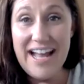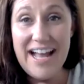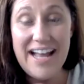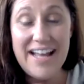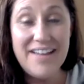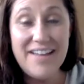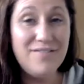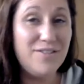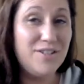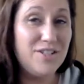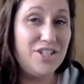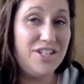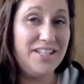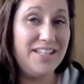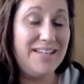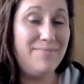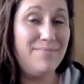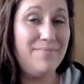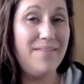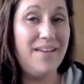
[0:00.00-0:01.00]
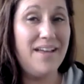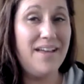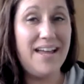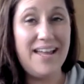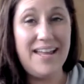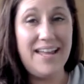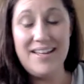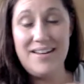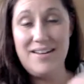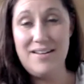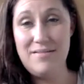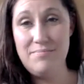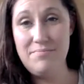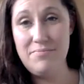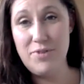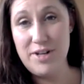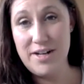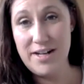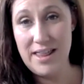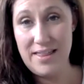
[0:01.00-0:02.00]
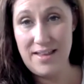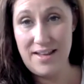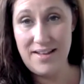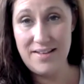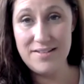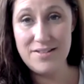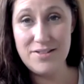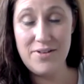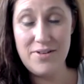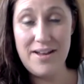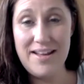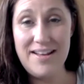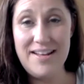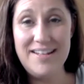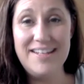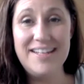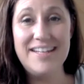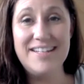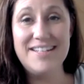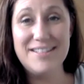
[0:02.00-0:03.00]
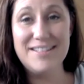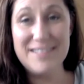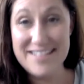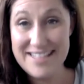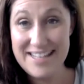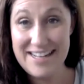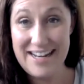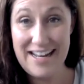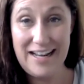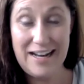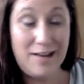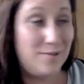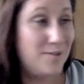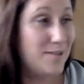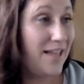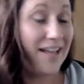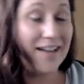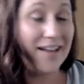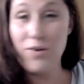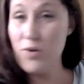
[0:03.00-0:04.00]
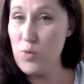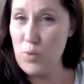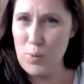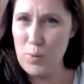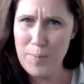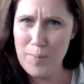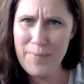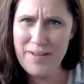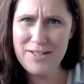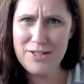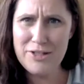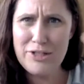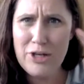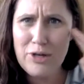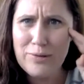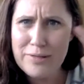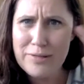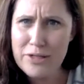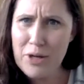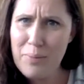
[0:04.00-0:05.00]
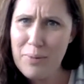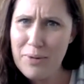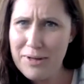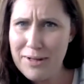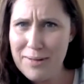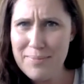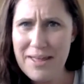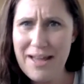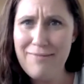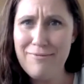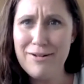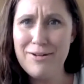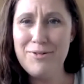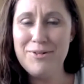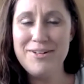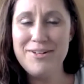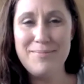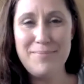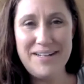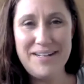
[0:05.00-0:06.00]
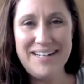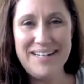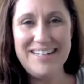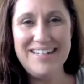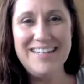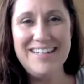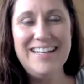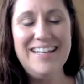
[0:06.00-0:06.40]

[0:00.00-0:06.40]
I unfortunately, I had a work thing, so I didn't get to listen in. I was like, oh, mental note to go pull up that recorded meeting.